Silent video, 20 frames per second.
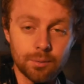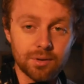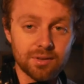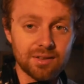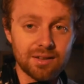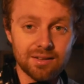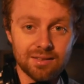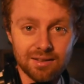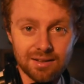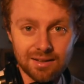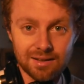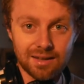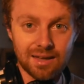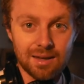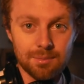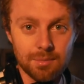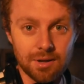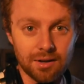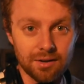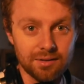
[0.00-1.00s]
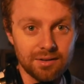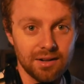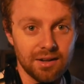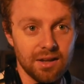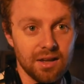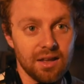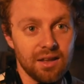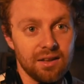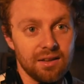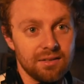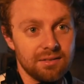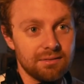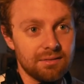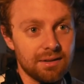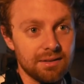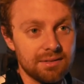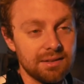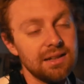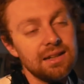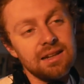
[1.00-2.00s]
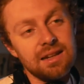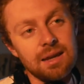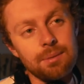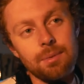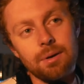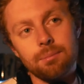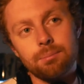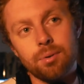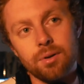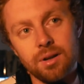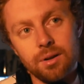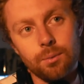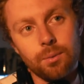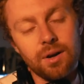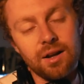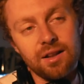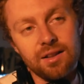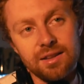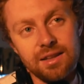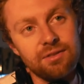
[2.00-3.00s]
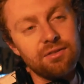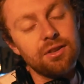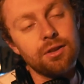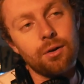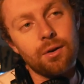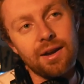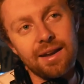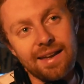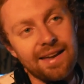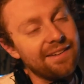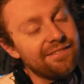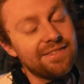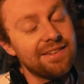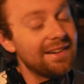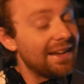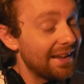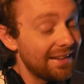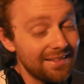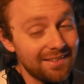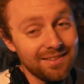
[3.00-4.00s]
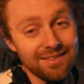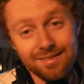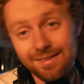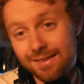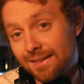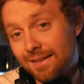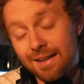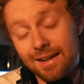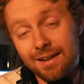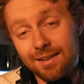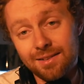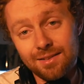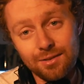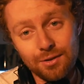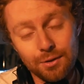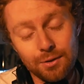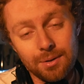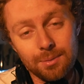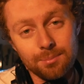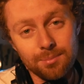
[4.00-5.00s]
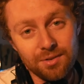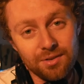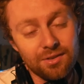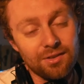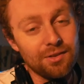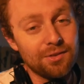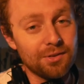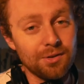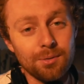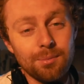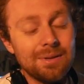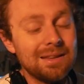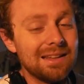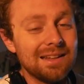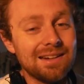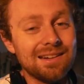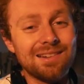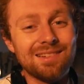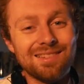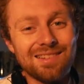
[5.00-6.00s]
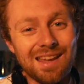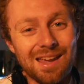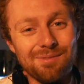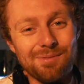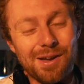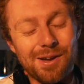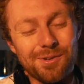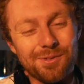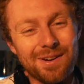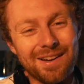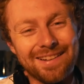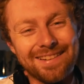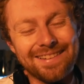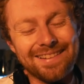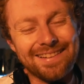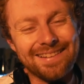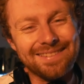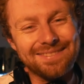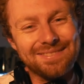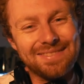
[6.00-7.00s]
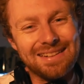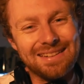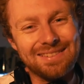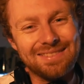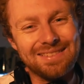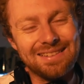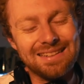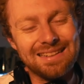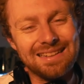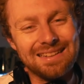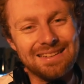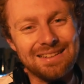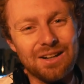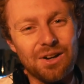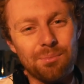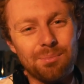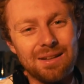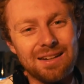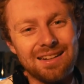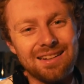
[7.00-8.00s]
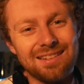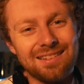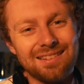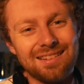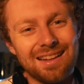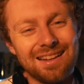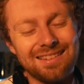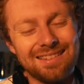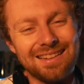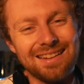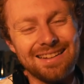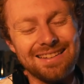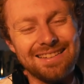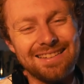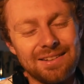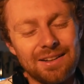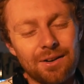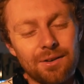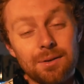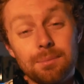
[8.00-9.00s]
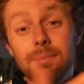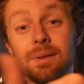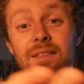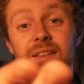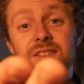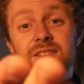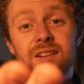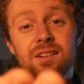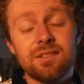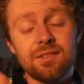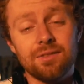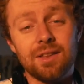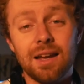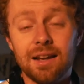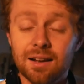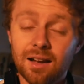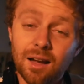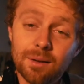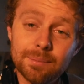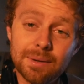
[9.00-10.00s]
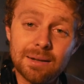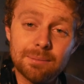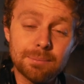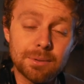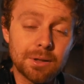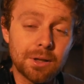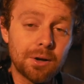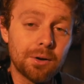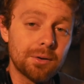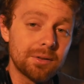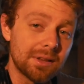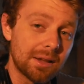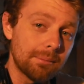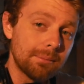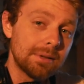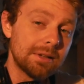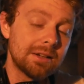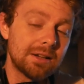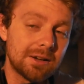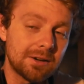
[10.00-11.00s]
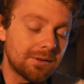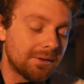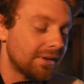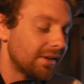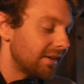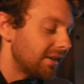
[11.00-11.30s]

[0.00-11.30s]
with it. I think it came out pretty well, even though I haven't edited it yet. So I'm just assuming that it came out well. I'm really hoping it did. Y'all can be the judge of that. Comment below and let me know.